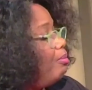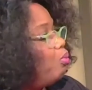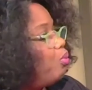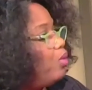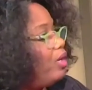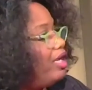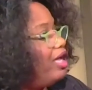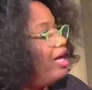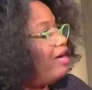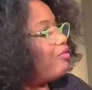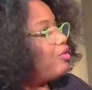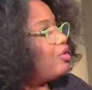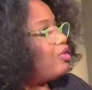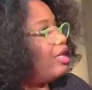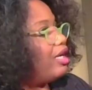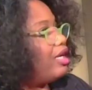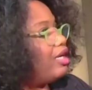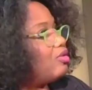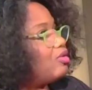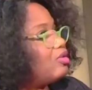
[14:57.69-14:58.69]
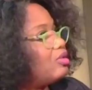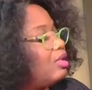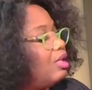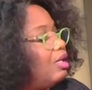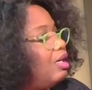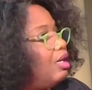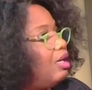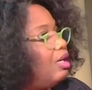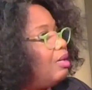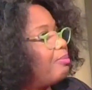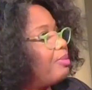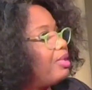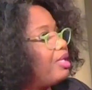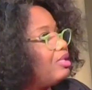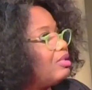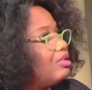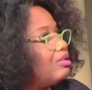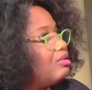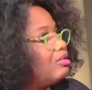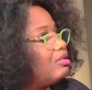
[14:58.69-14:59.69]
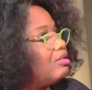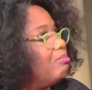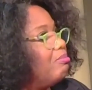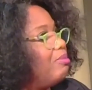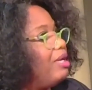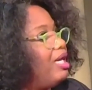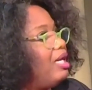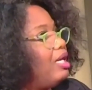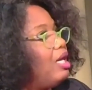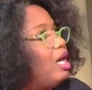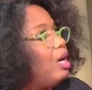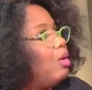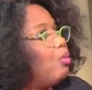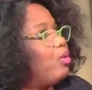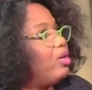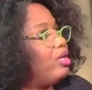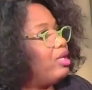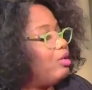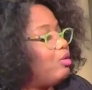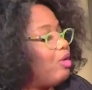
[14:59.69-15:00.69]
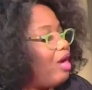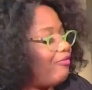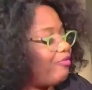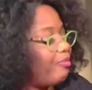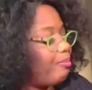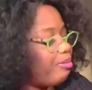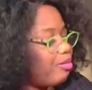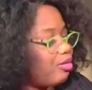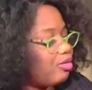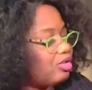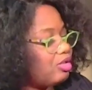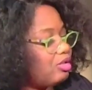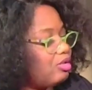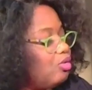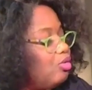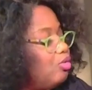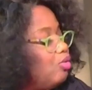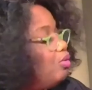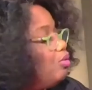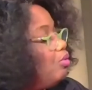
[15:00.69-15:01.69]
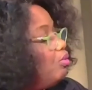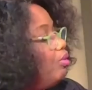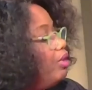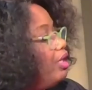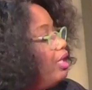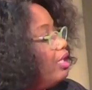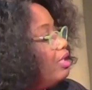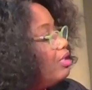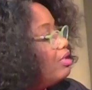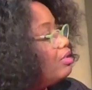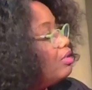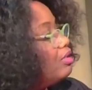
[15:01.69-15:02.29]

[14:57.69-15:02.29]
Whenever there's, because to me, when you have a person who is